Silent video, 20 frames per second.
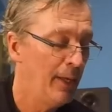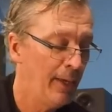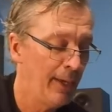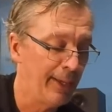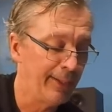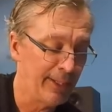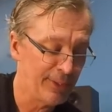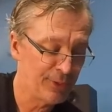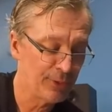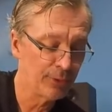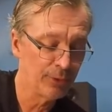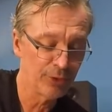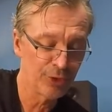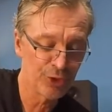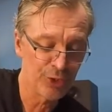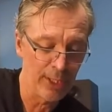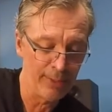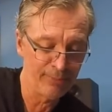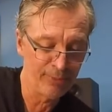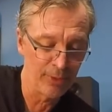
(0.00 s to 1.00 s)
And that's a good
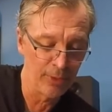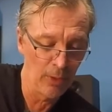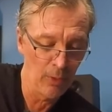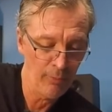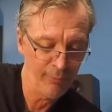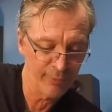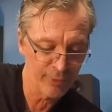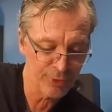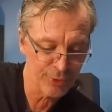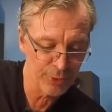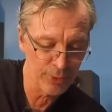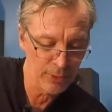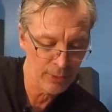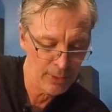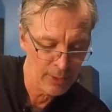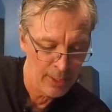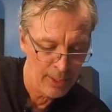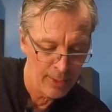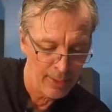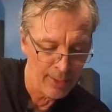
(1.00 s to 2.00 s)
shape to know for sure.
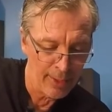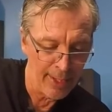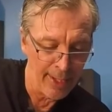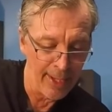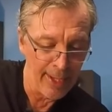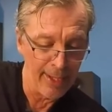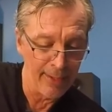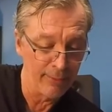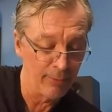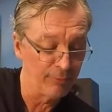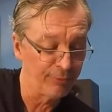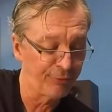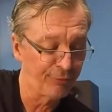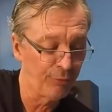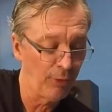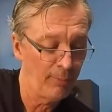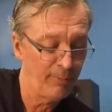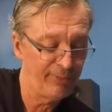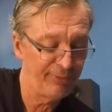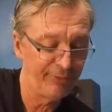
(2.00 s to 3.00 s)
And our
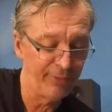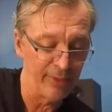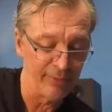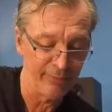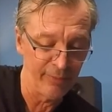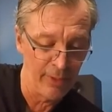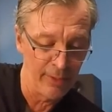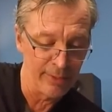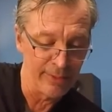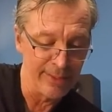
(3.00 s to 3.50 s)
strum is this,